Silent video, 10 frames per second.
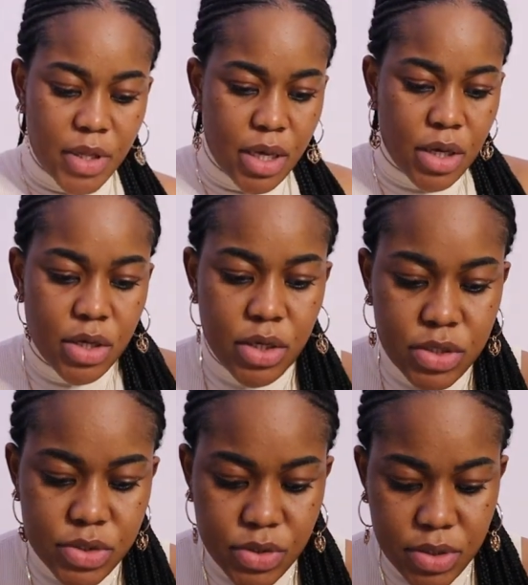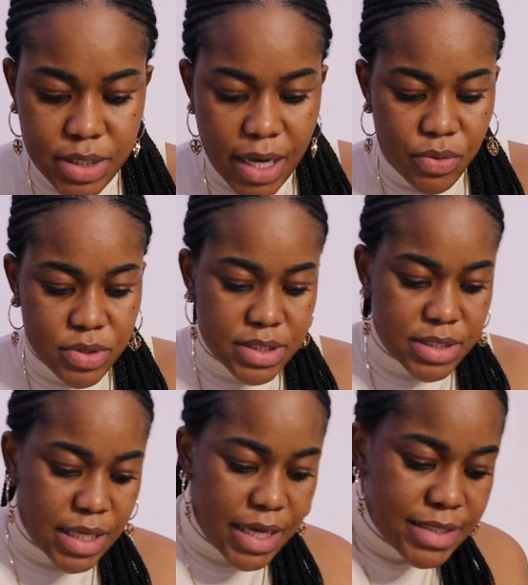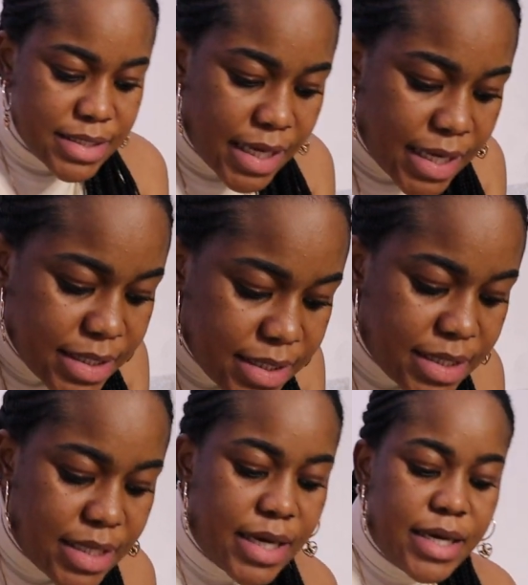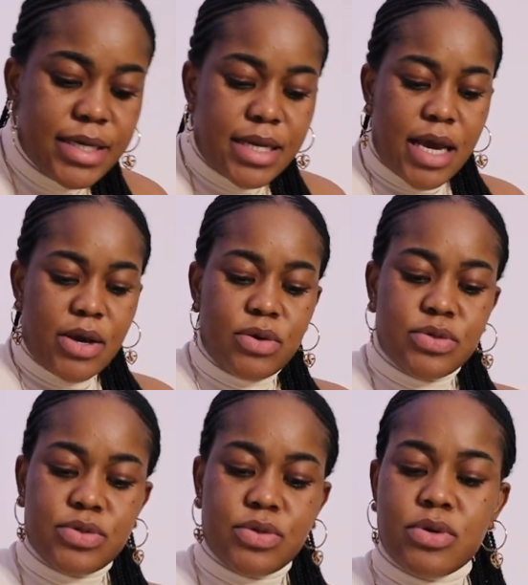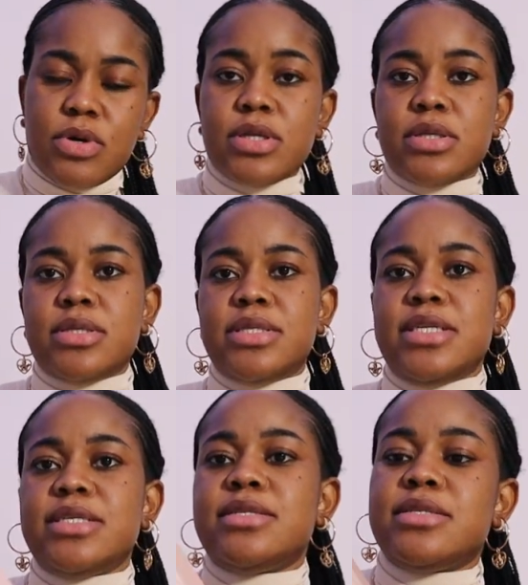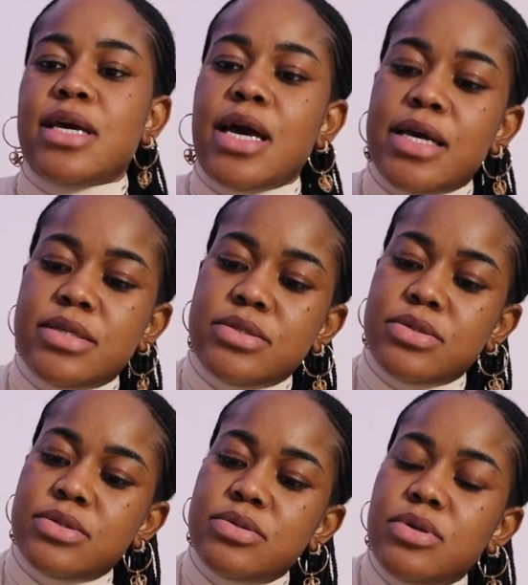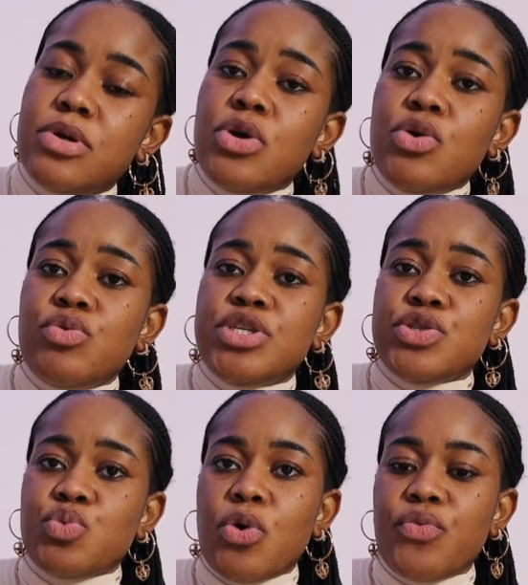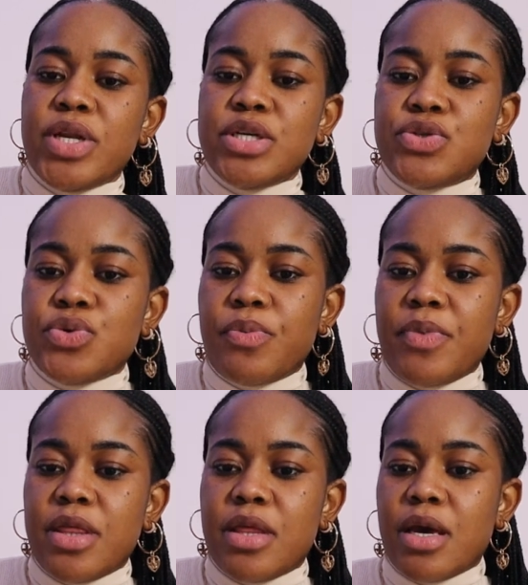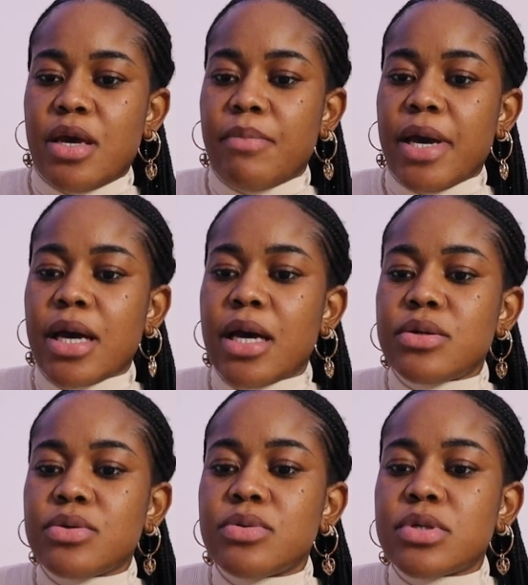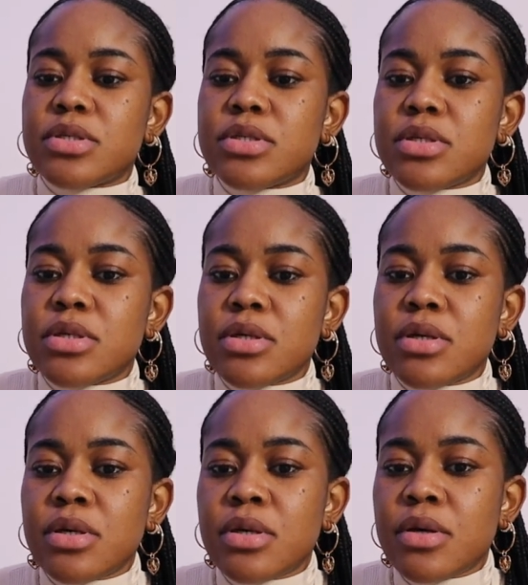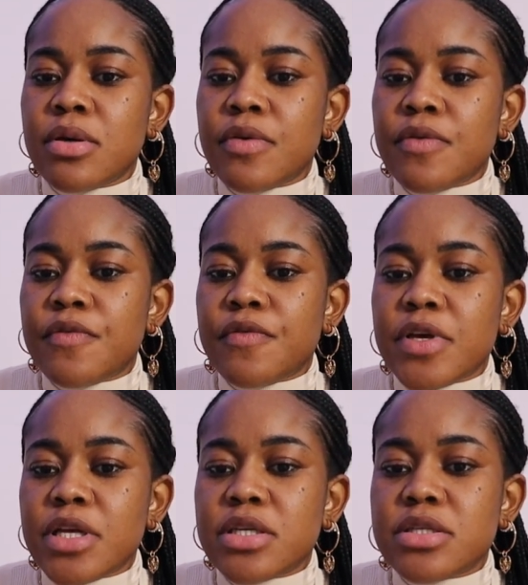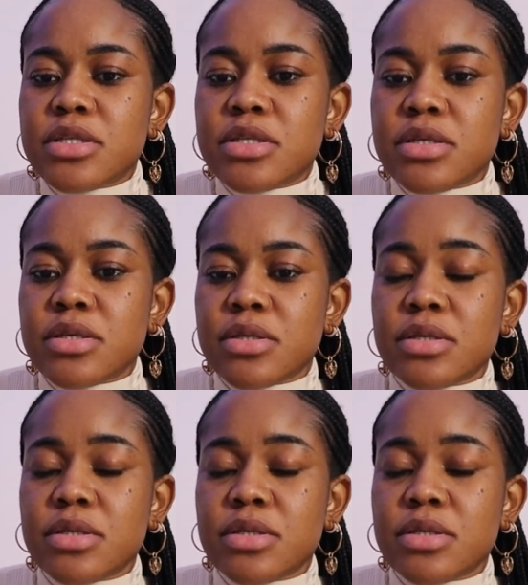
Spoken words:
So that was that. And then I also got this candle, which is what really took me there. My candle was finished.